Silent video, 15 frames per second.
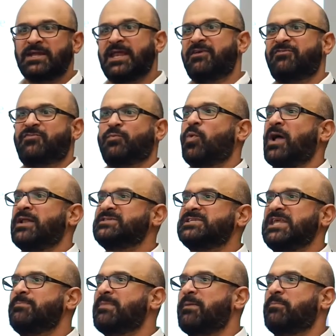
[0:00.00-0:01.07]
And if one
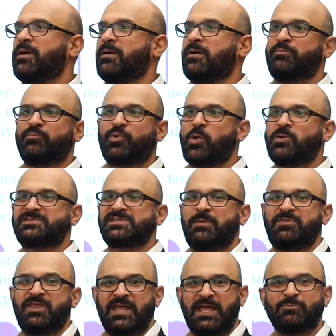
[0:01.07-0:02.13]
team member broke
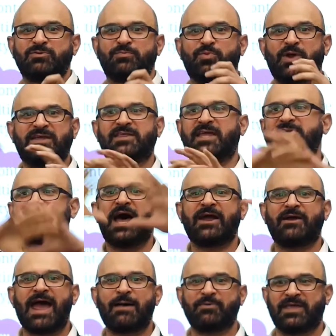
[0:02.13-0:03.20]
something, it would break the
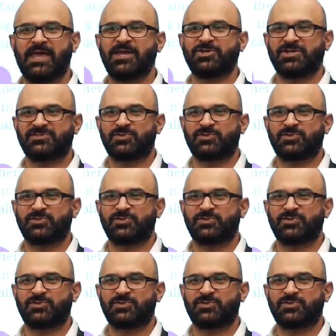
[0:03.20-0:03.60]
entire application.